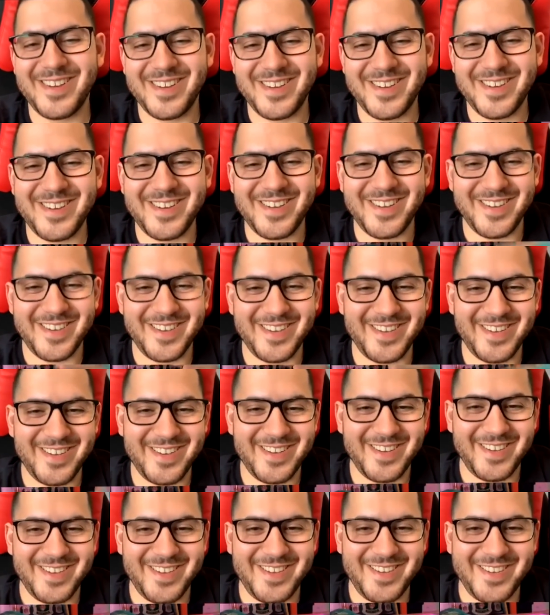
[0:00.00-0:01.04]

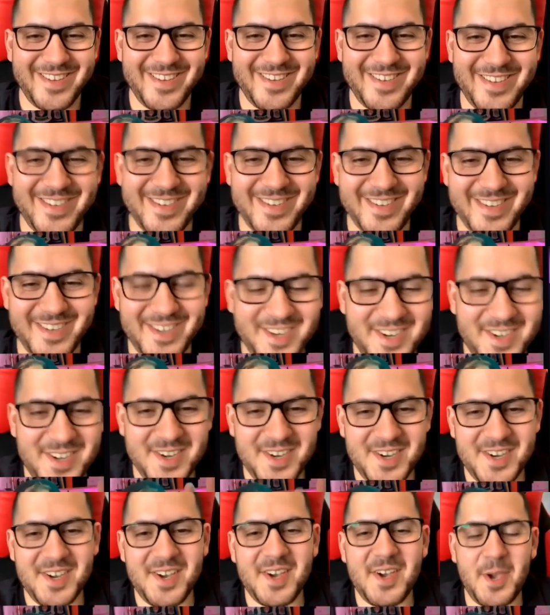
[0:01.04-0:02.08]

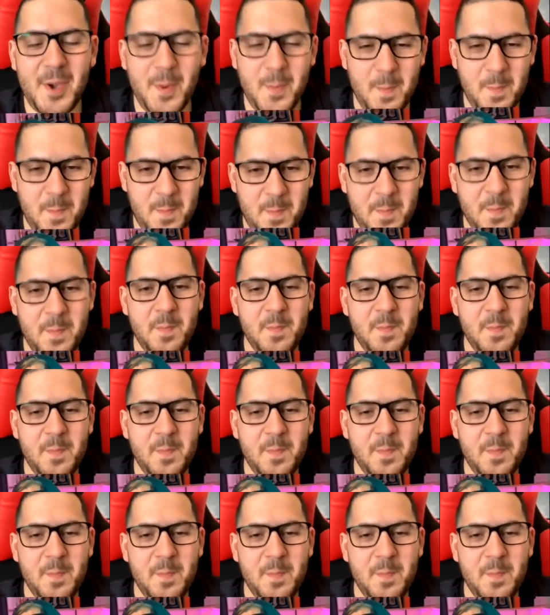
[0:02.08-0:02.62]
[no speech]